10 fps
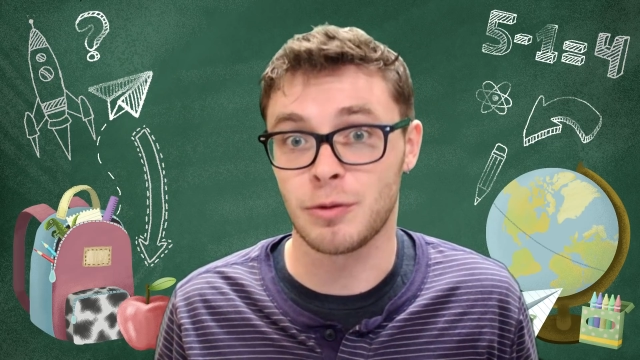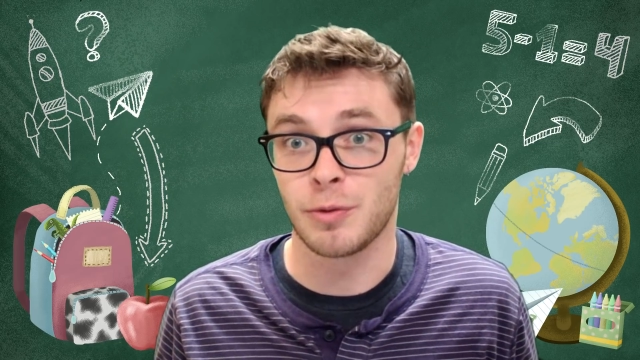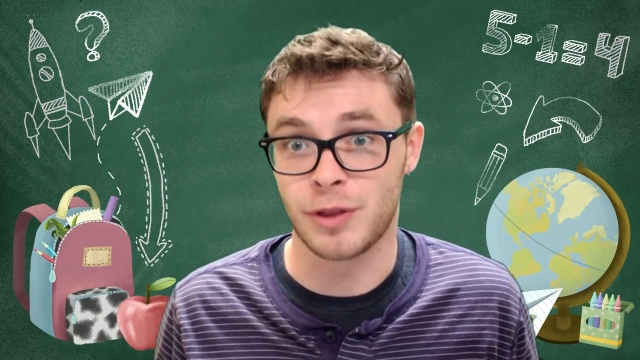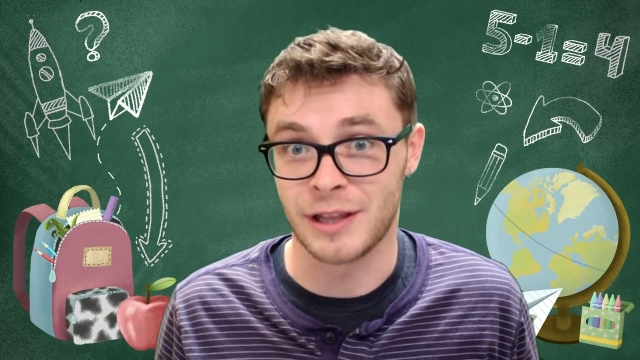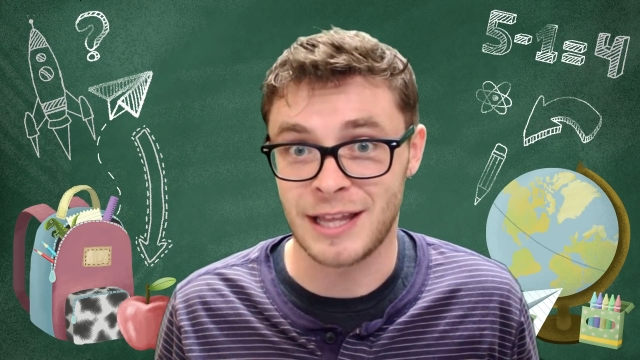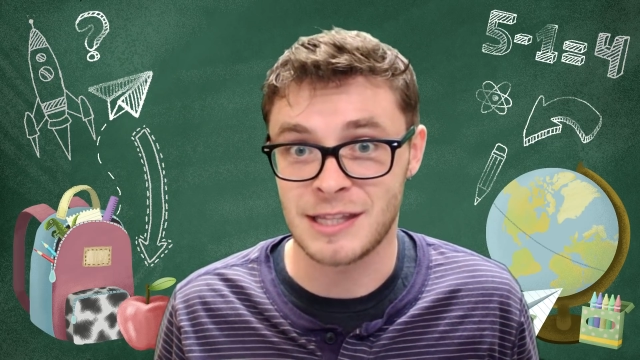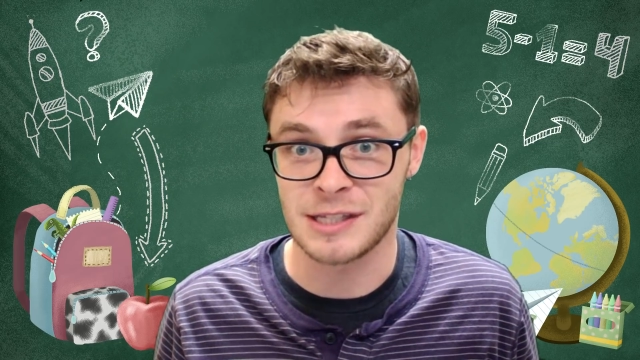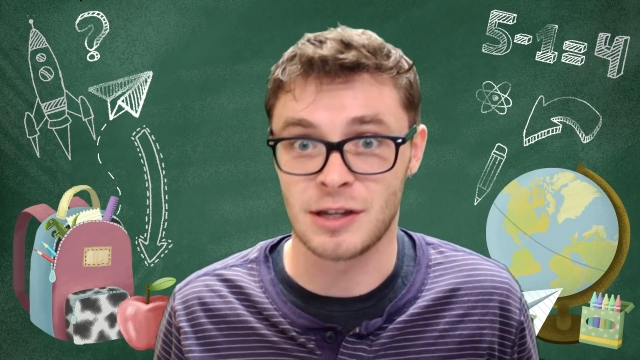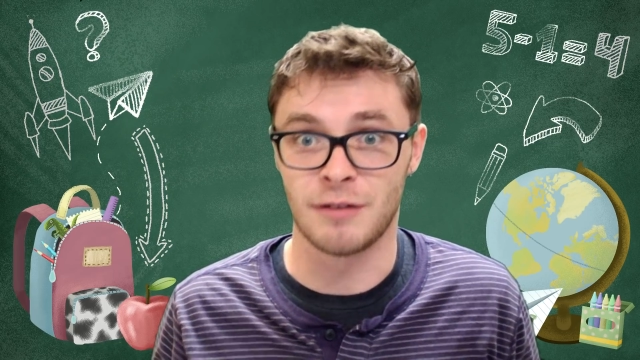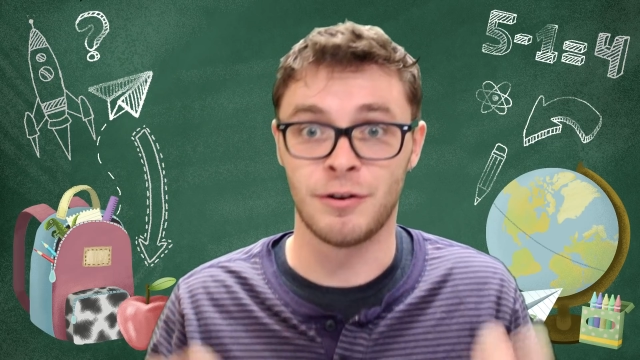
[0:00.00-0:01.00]
through the
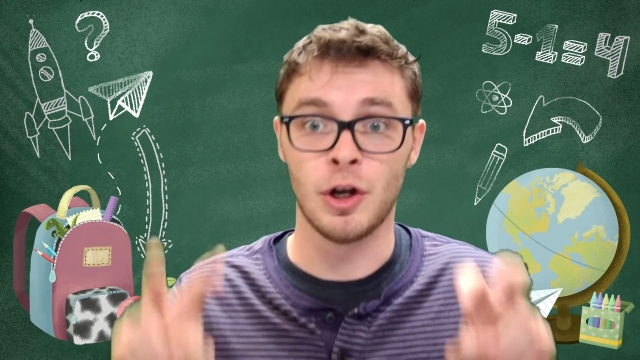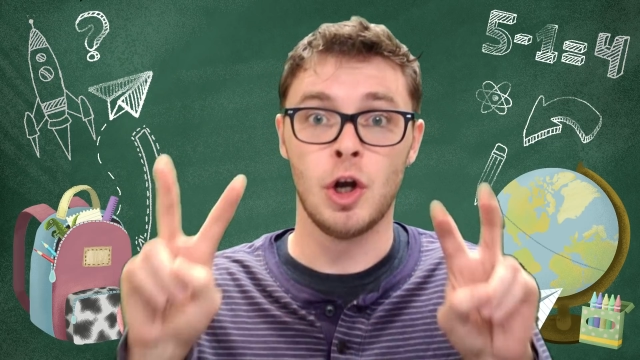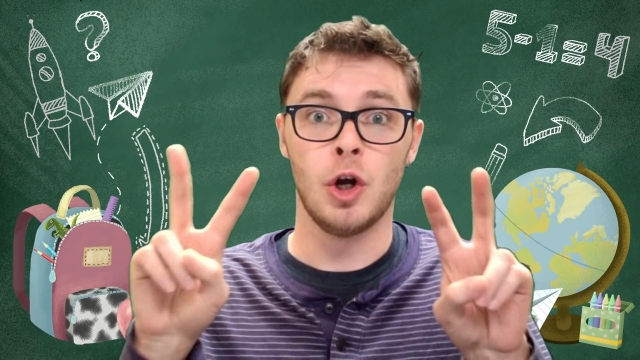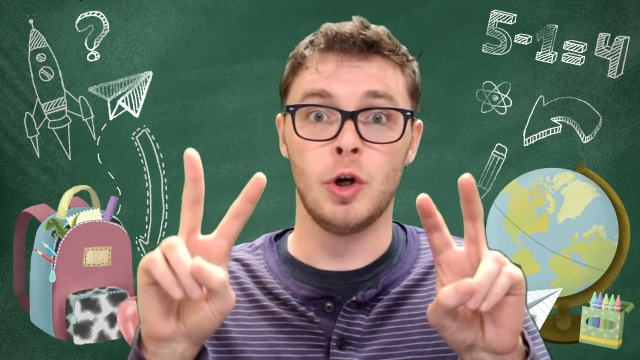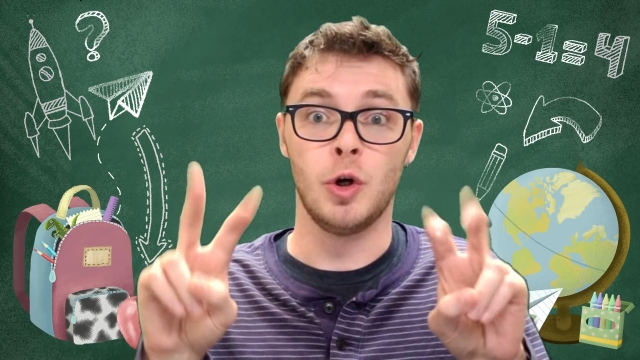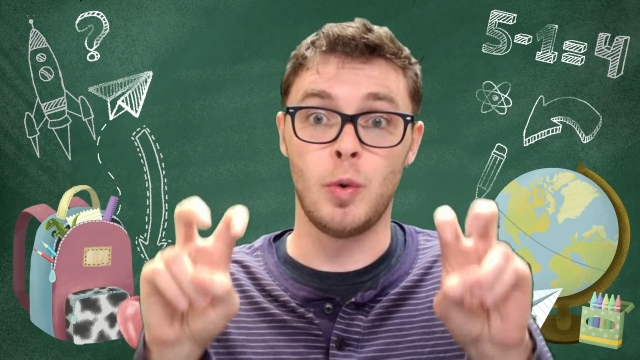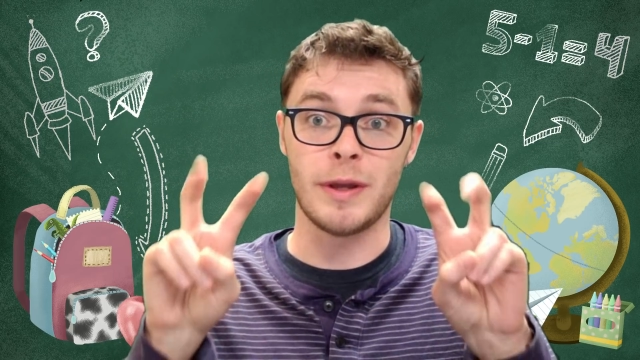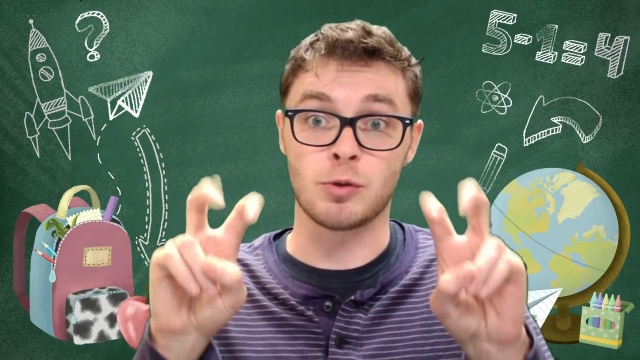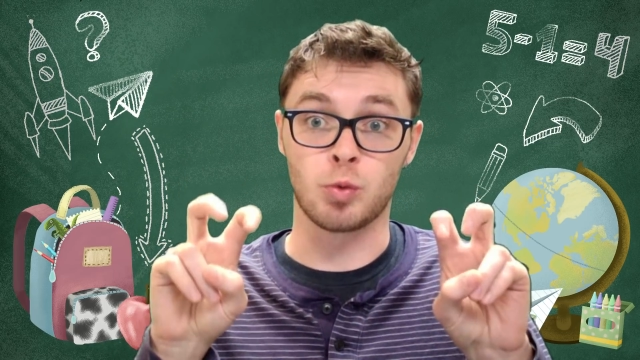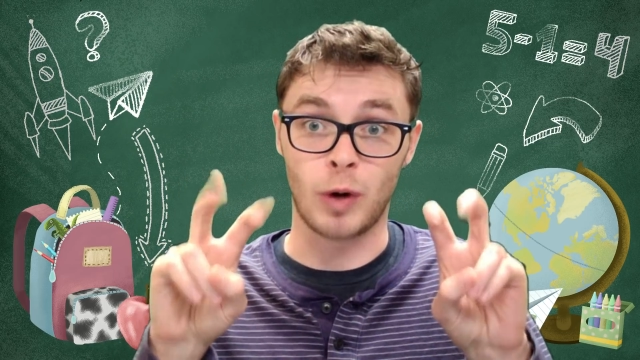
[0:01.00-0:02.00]
lens of who
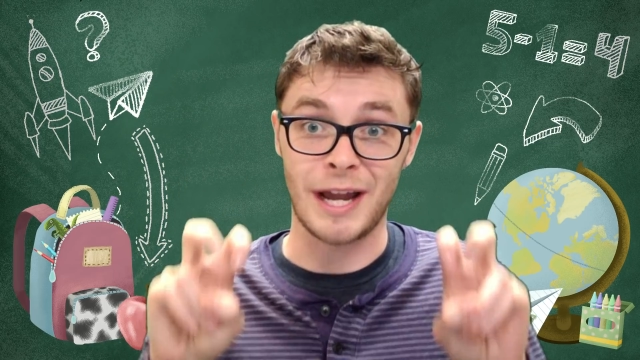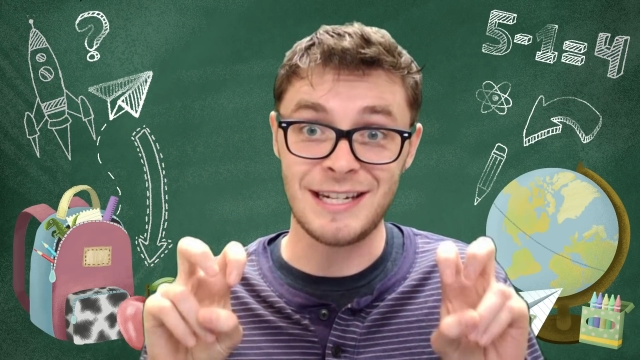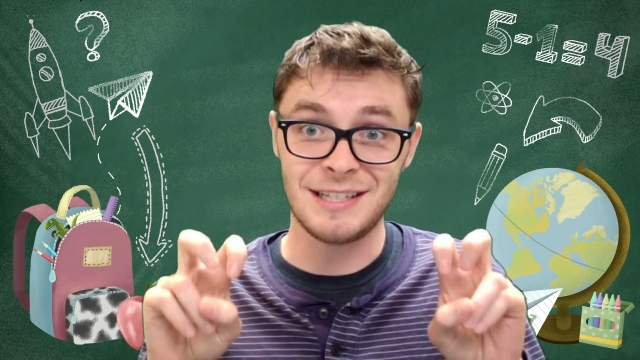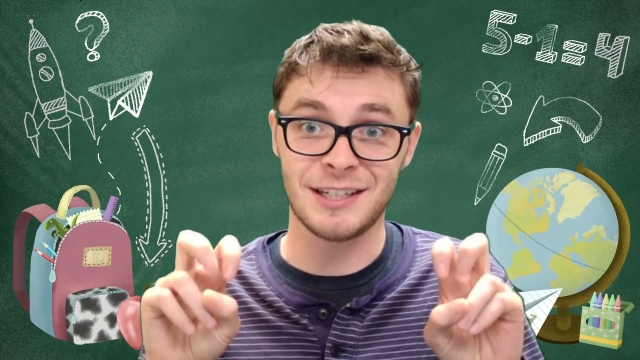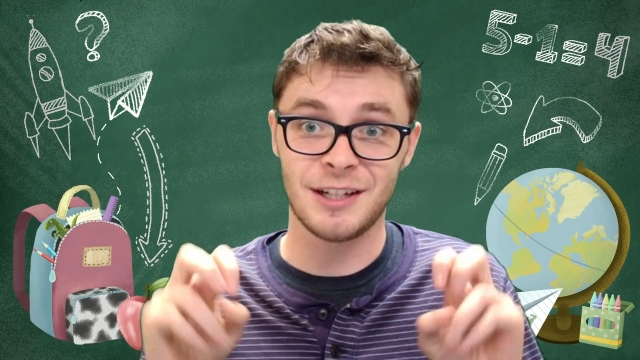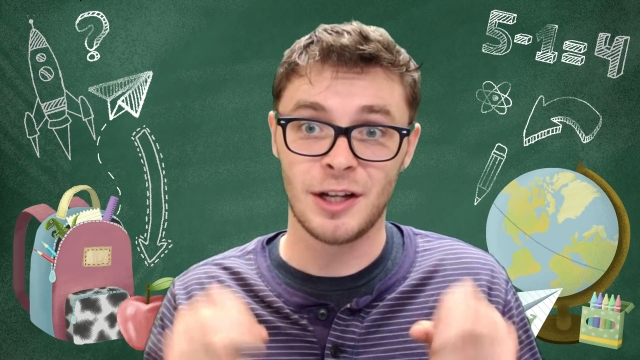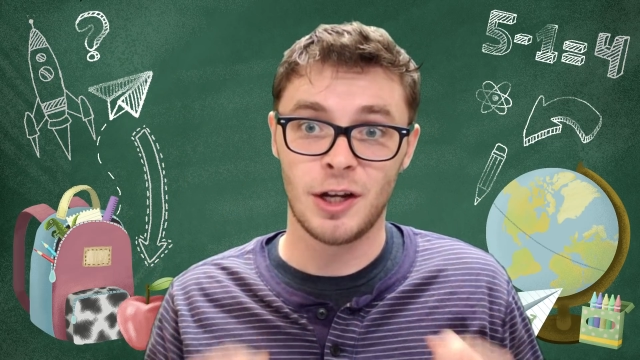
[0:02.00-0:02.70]
is right,